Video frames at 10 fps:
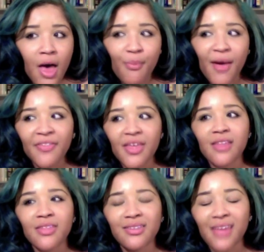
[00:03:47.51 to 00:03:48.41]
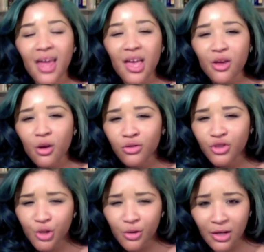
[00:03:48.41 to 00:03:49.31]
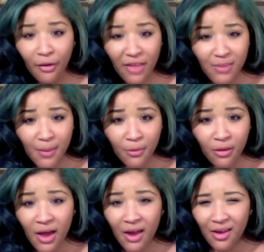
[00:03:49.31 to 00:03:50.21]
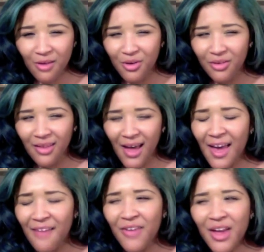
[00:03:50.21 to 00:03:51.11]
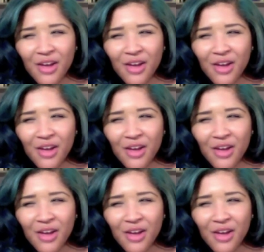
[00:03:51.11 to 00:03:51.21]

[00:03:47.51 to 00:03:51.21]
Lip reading: but at the end of the day, you don't truly know these people in real life,